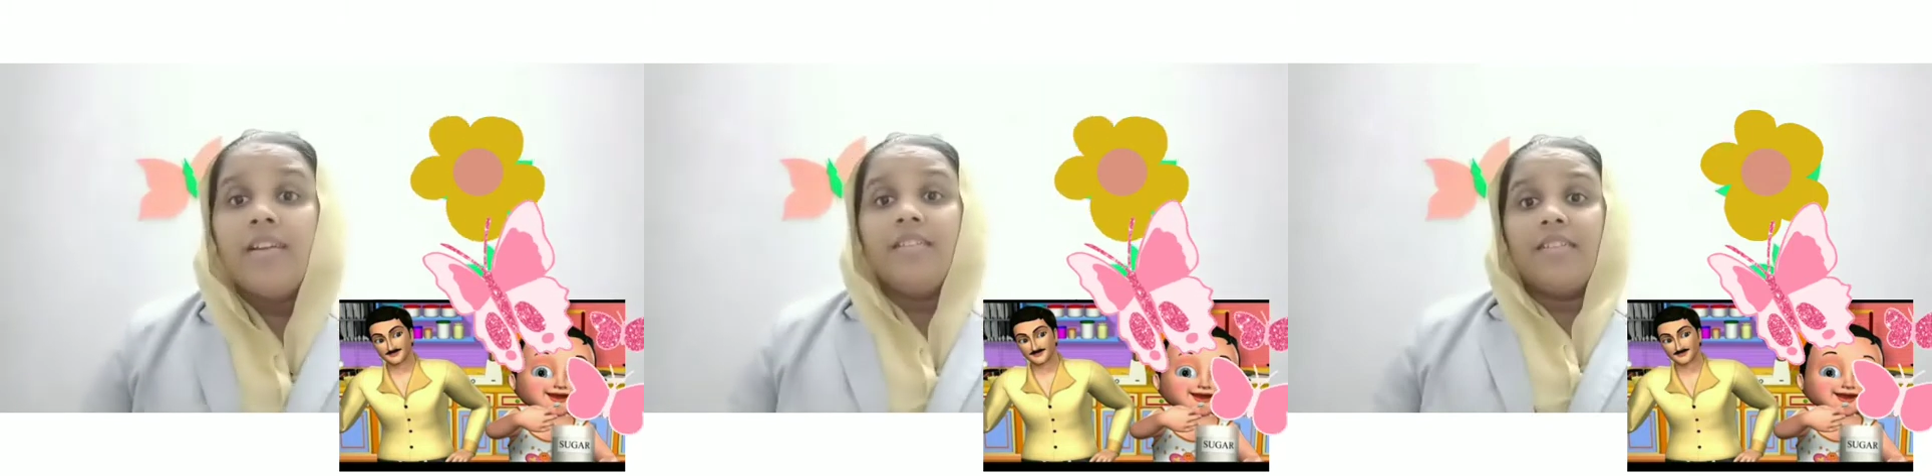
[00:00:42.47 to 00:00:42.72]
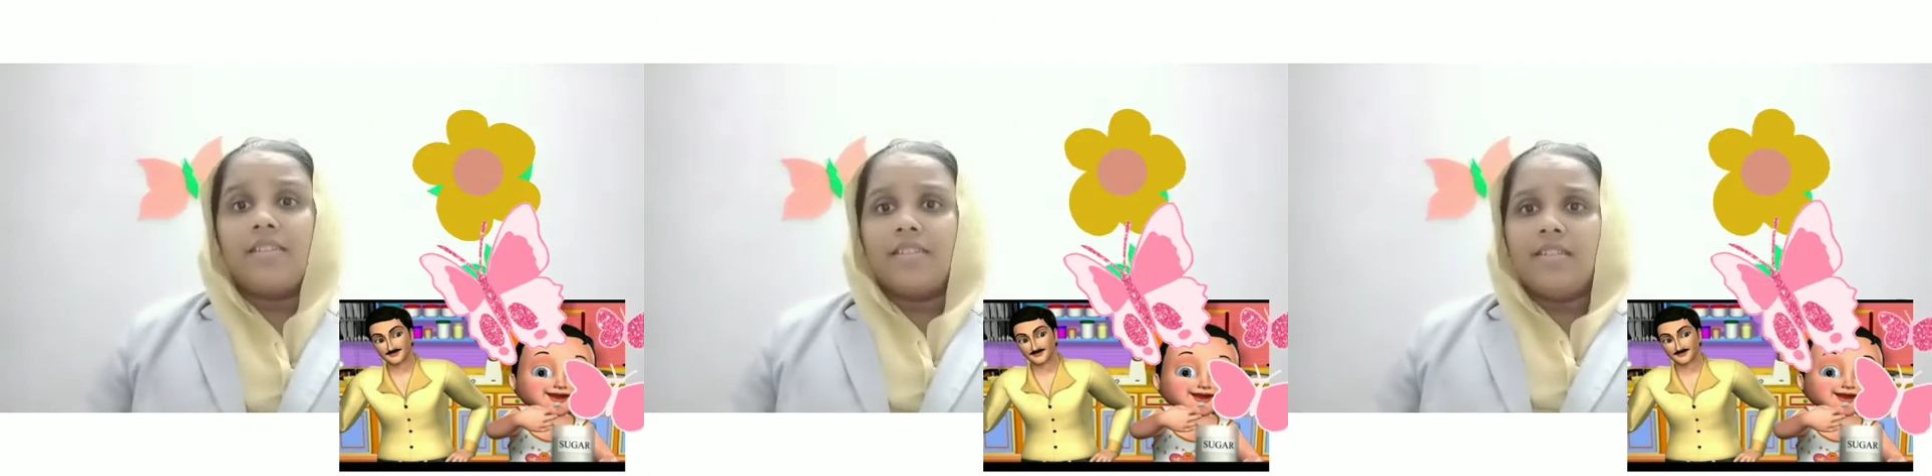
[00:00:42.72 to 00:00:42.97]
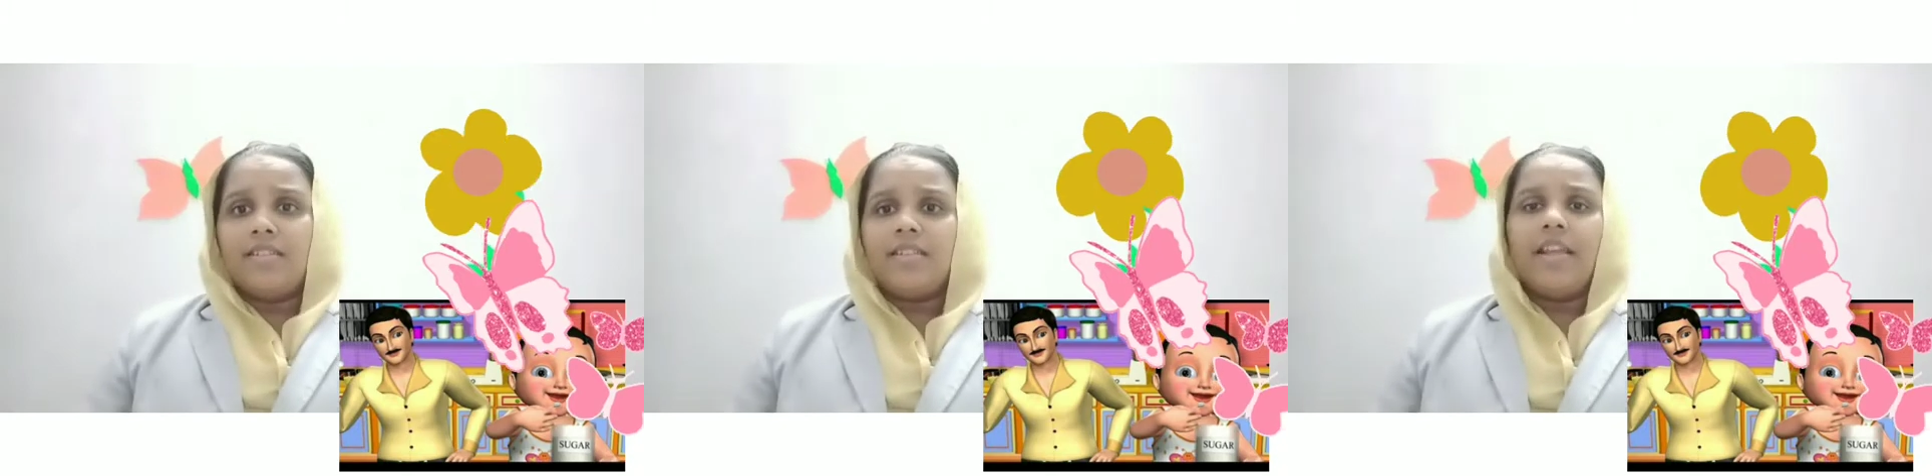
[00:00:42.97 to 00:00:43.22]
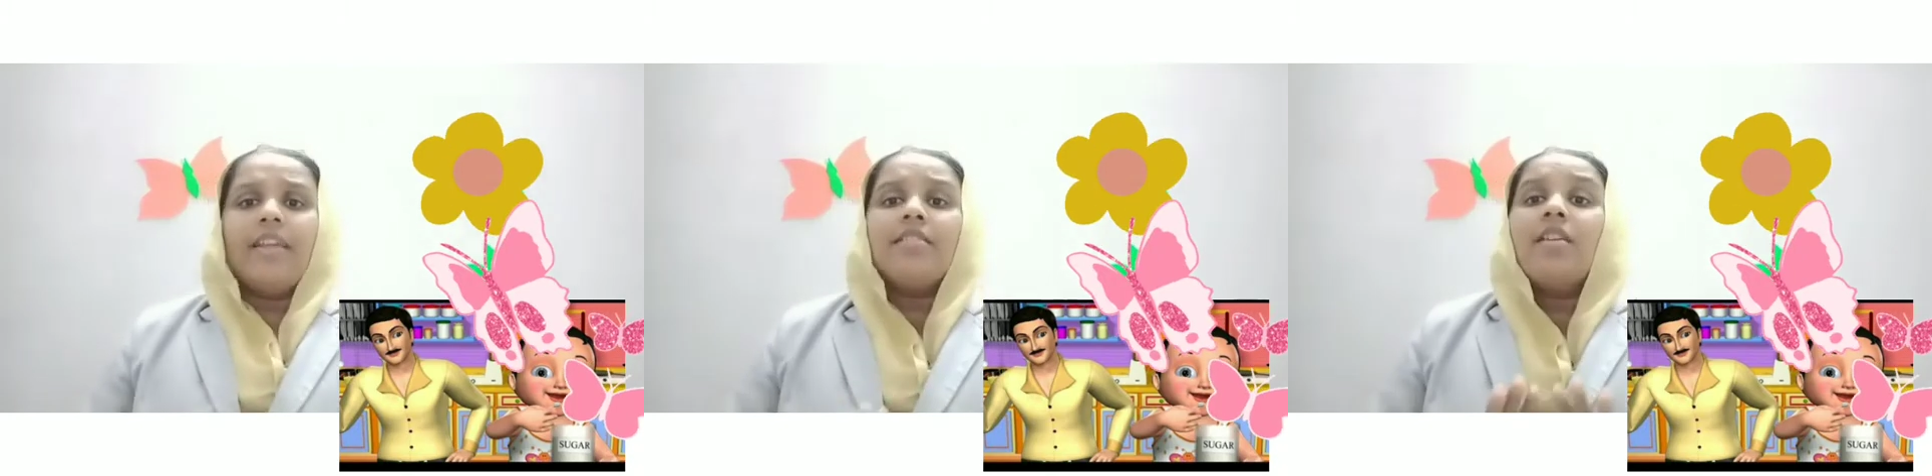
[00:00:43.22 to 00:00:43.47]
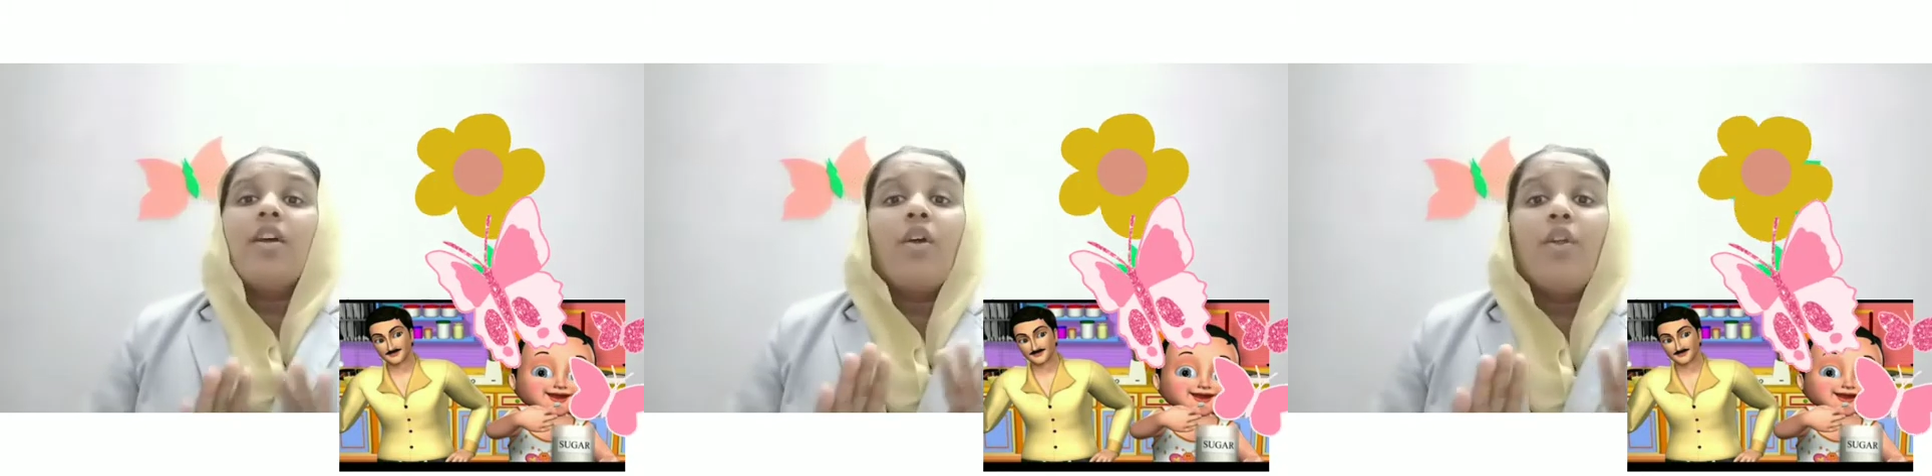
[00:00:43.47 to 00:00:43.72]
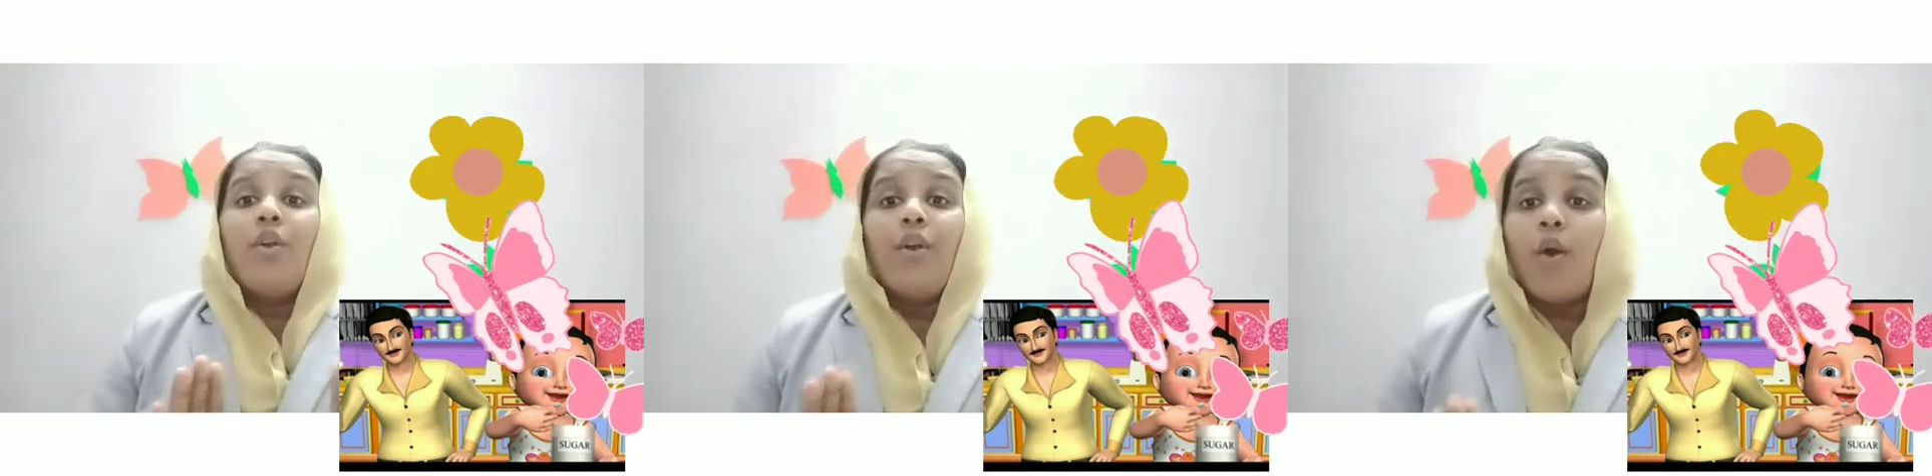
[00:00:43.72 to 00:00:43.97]
The son says,
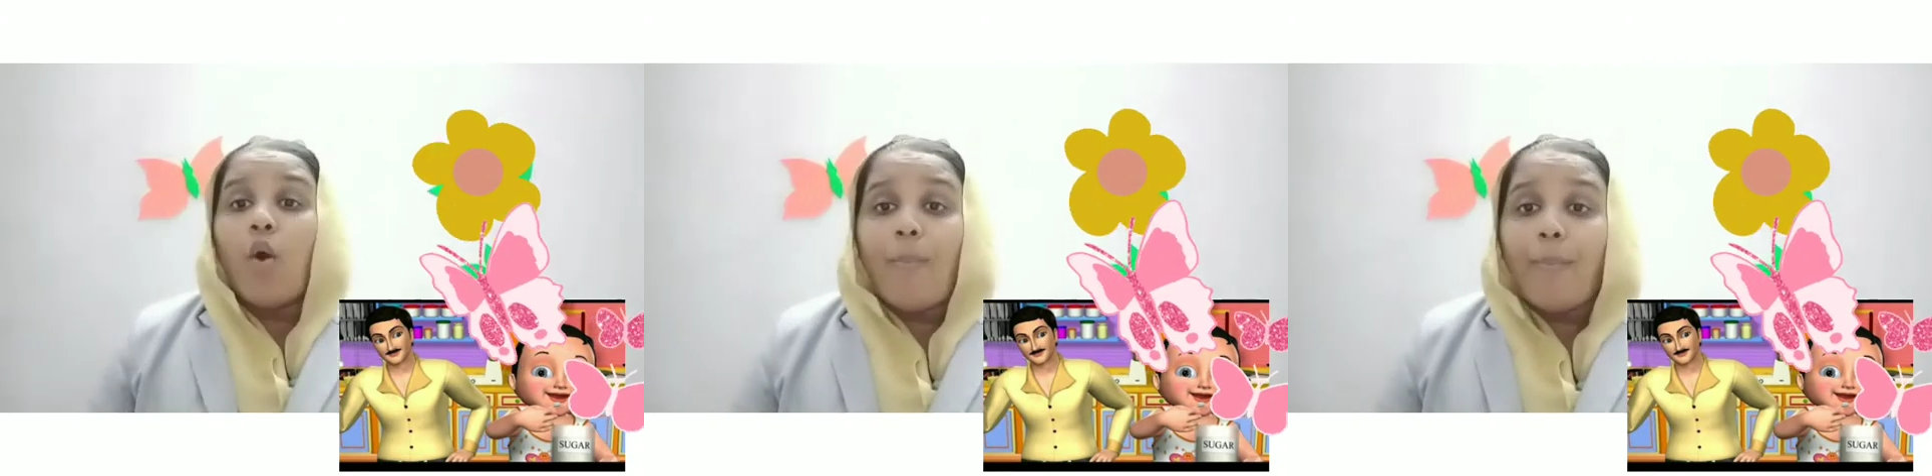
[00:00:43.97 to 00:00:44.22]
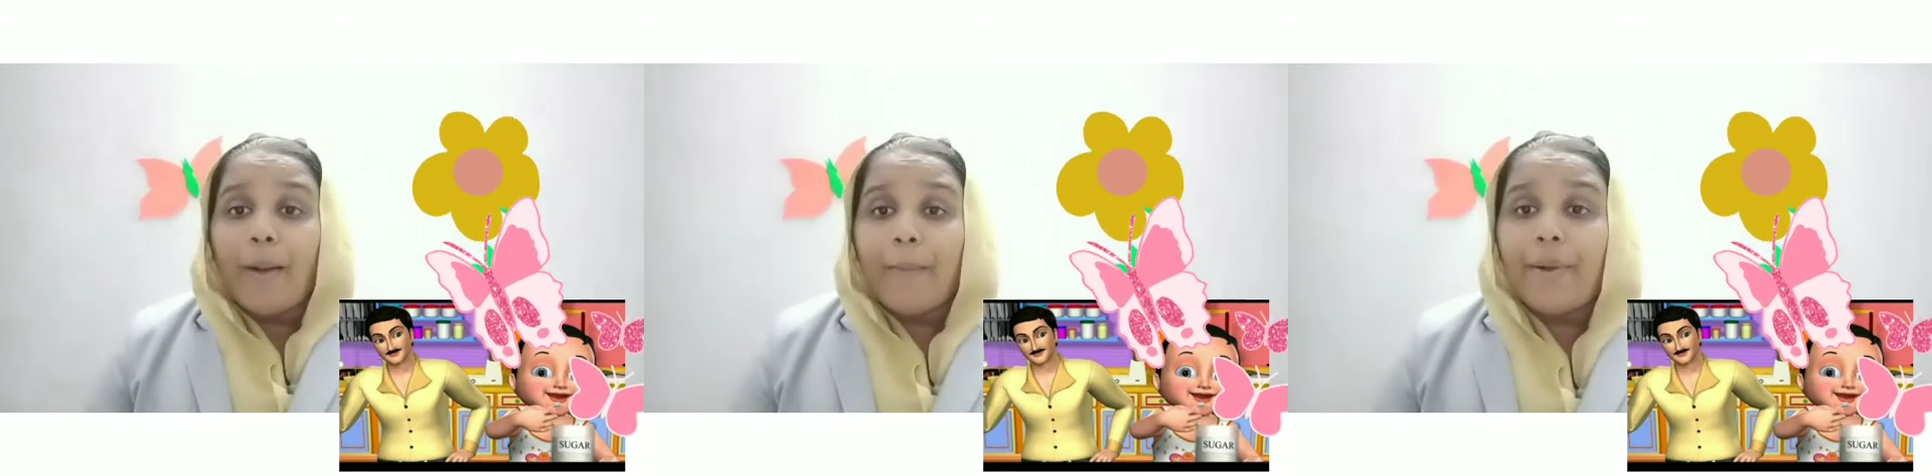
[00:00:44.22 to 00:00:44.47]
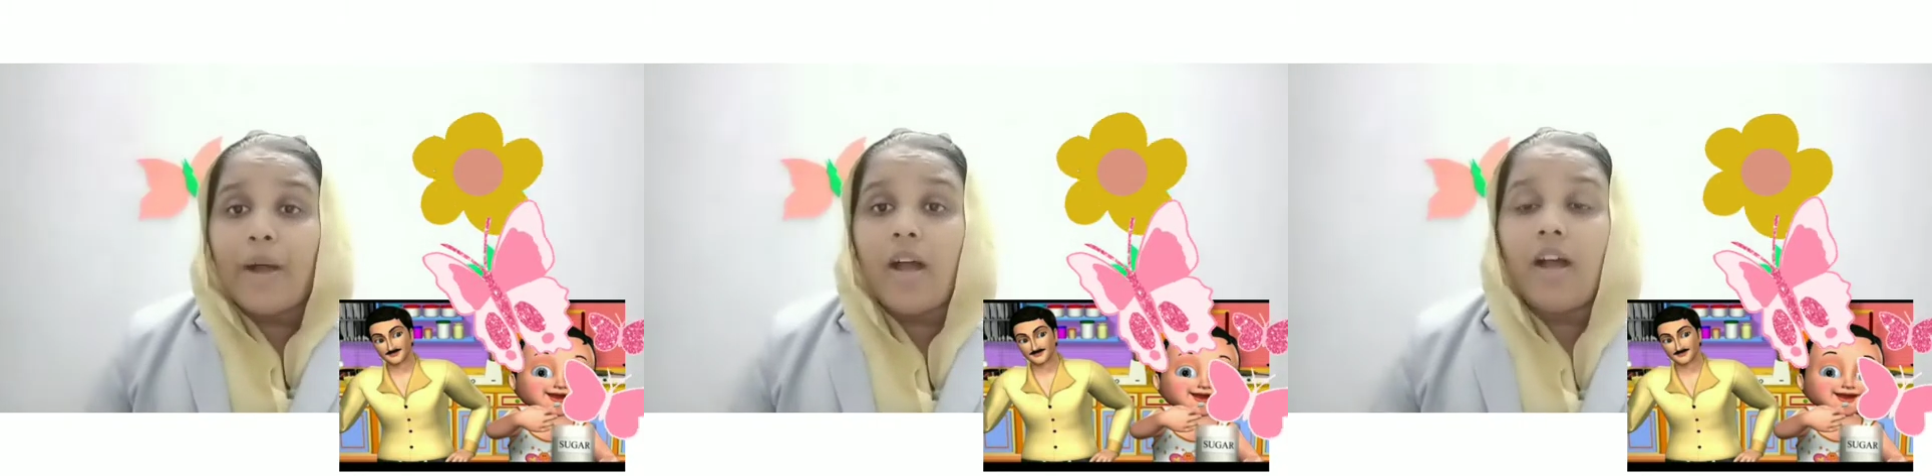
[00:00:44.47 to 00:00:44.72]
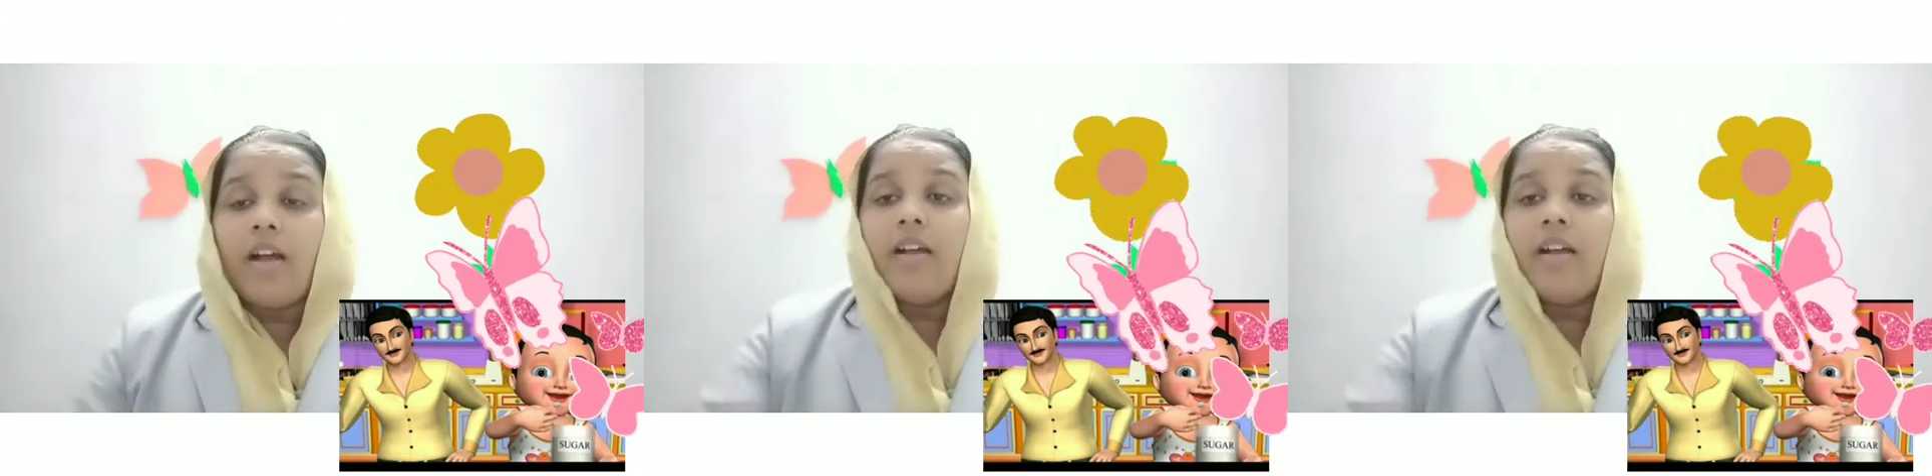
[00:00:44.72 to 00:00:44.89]
no, Papa.